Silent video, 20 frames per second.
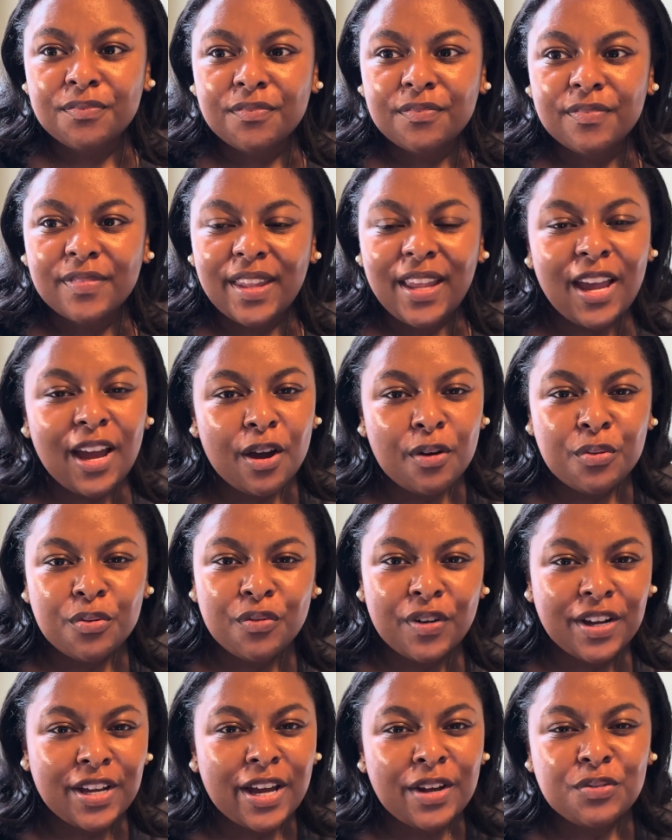Yeah, I would
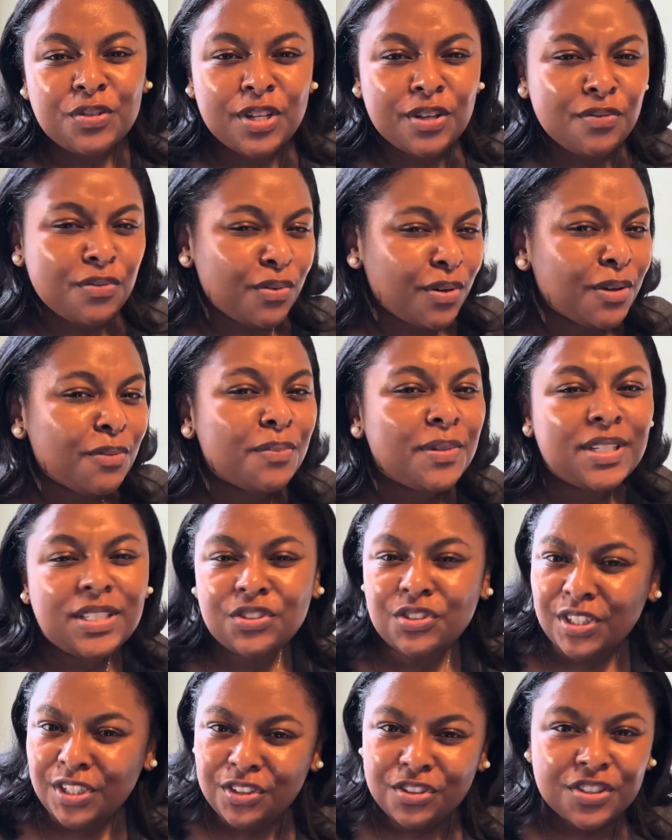definitely recommend
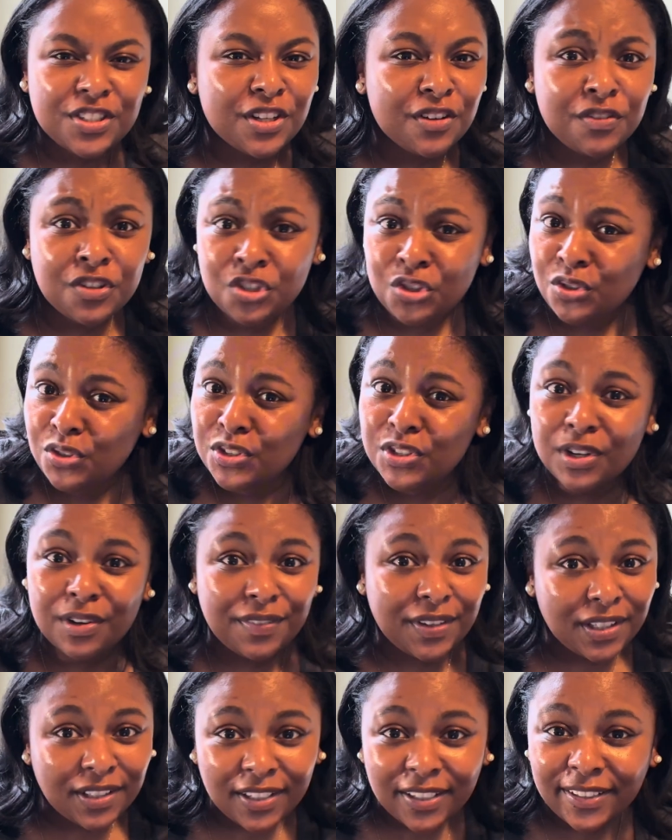treating yourself, because you deserve it.